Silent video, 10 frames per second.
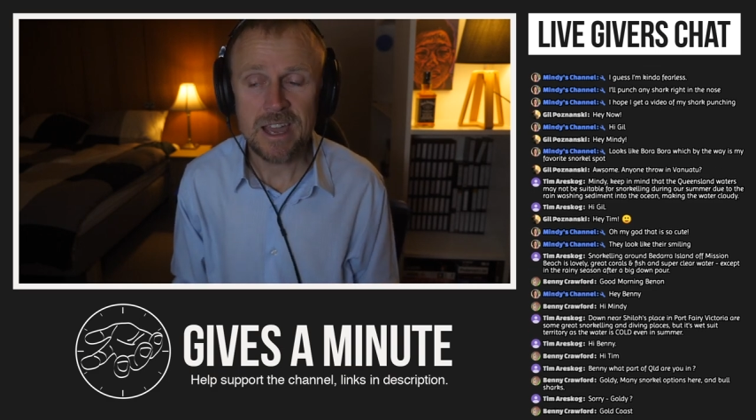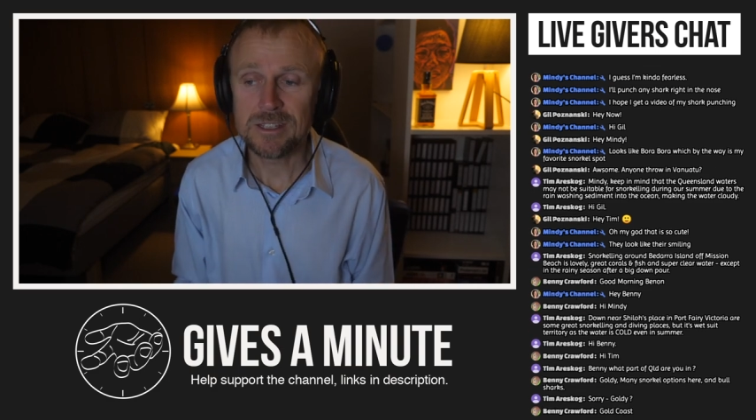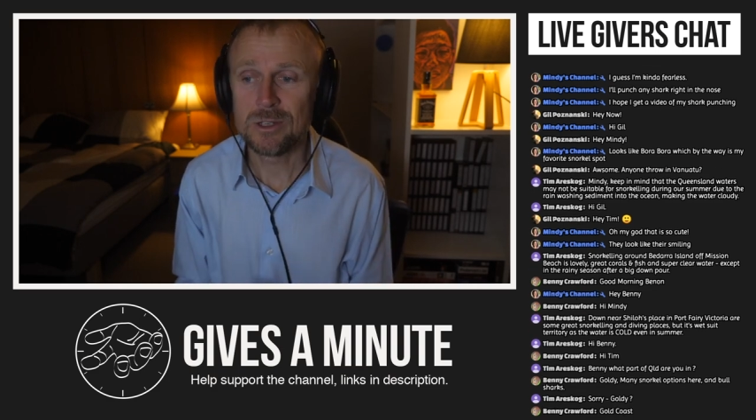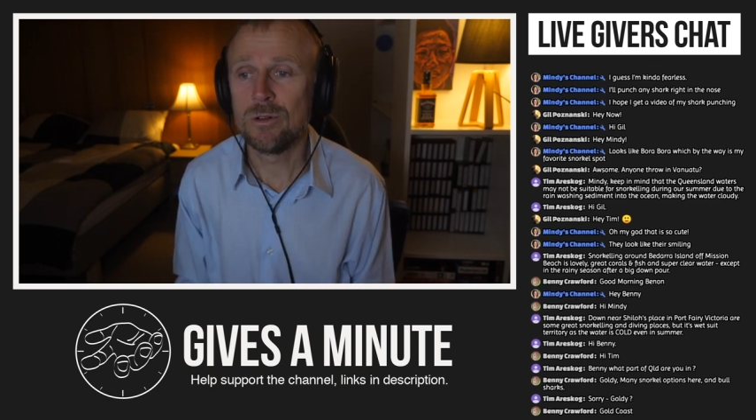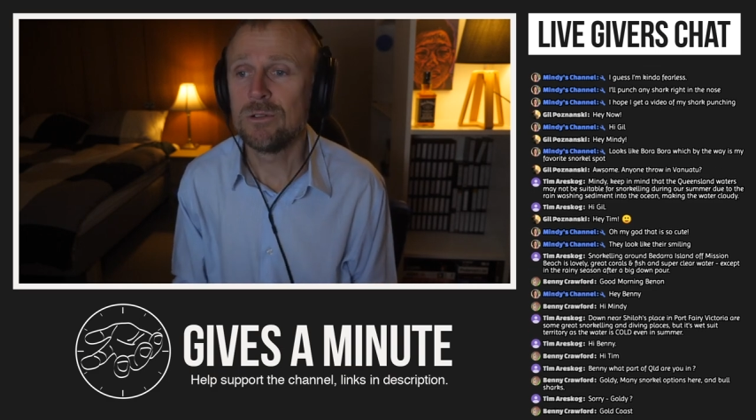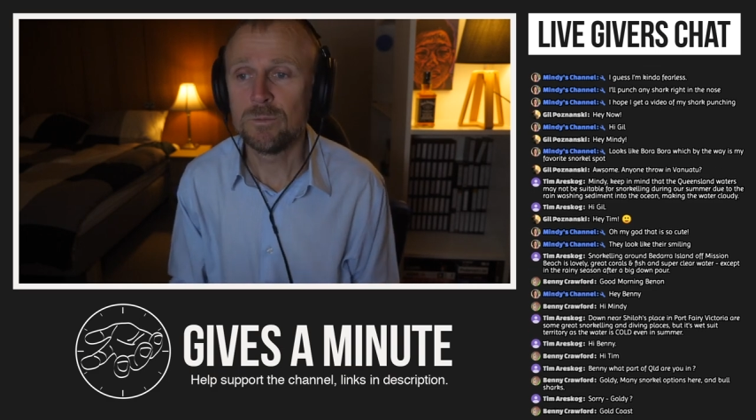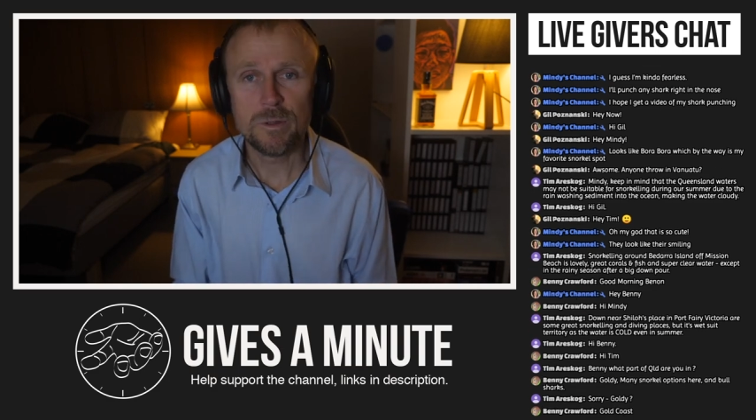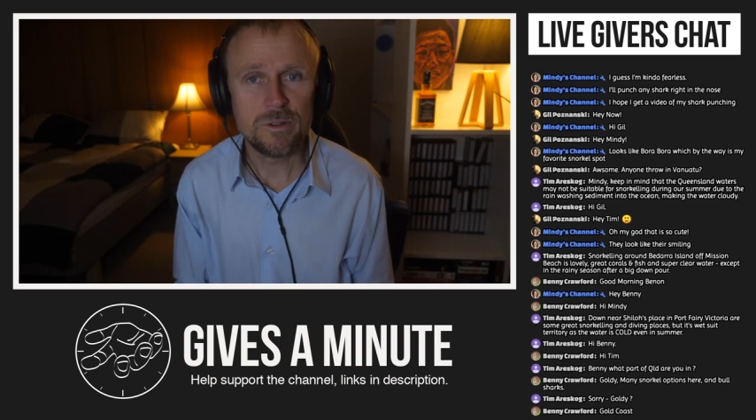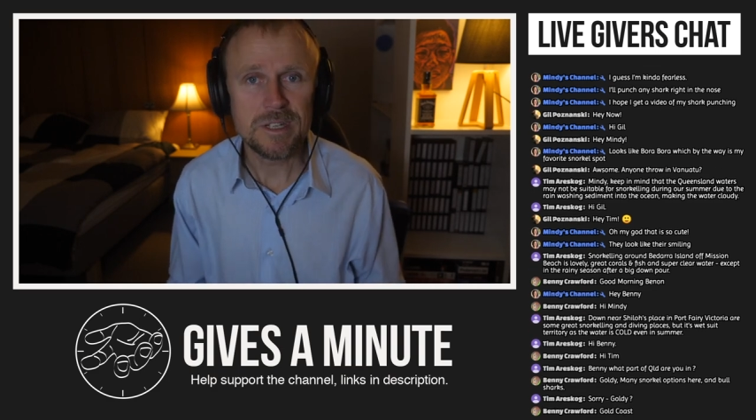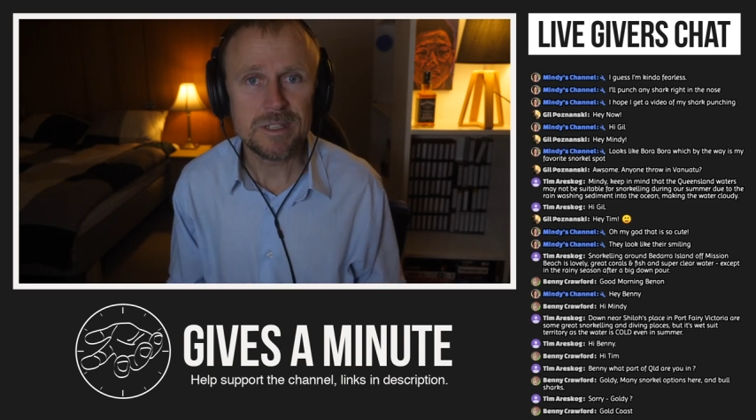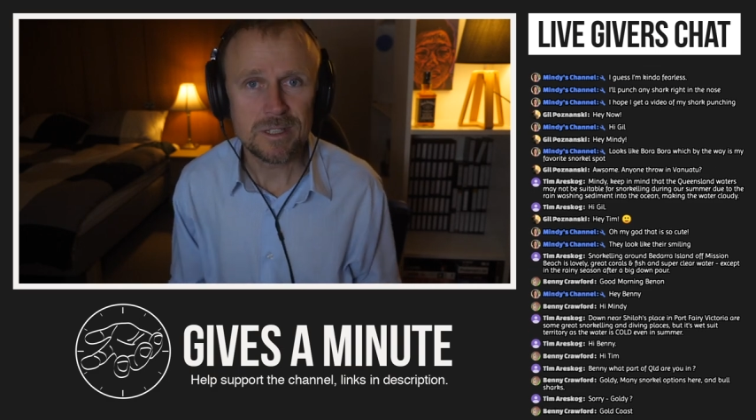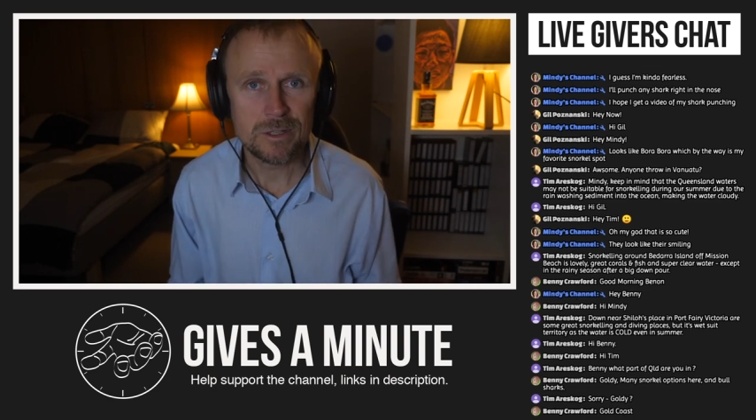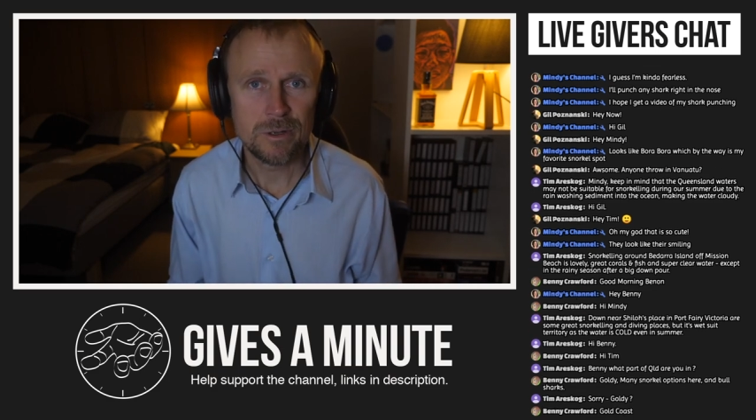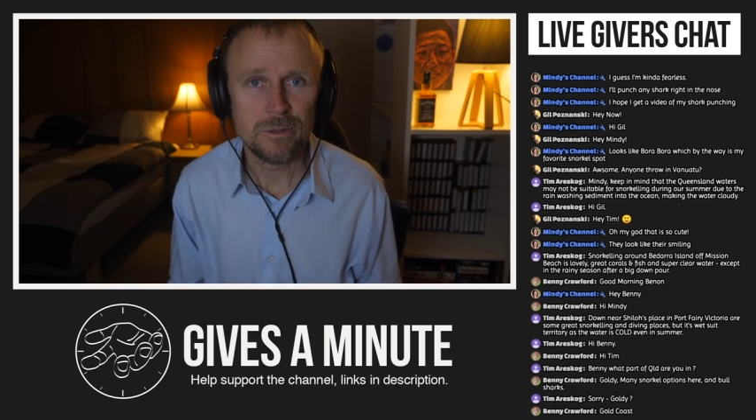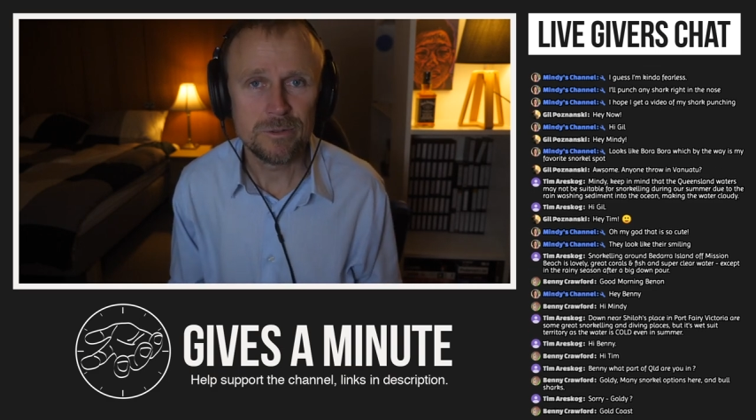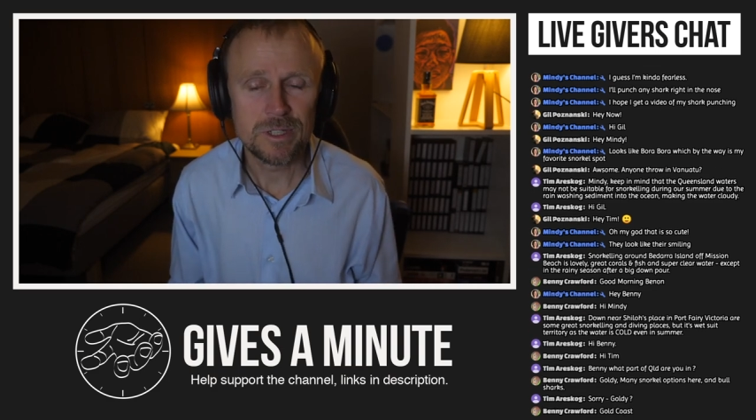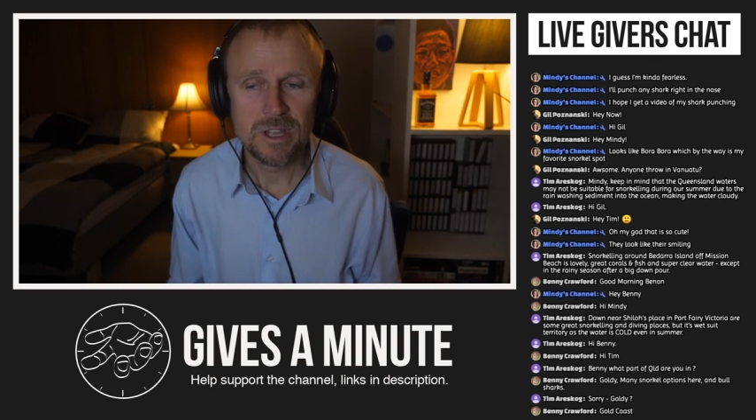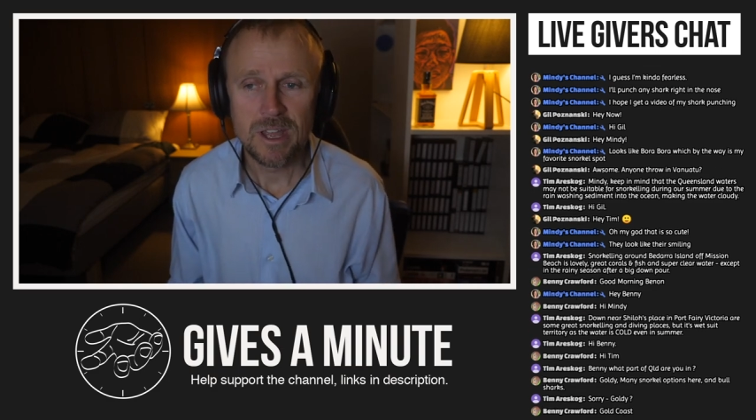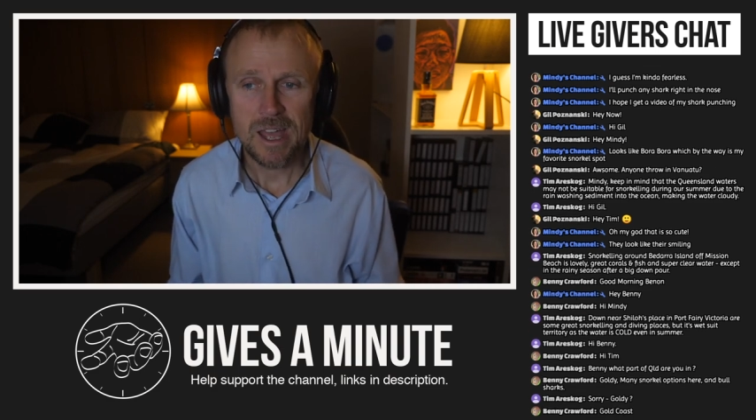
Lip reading: and snorkeled with these turtles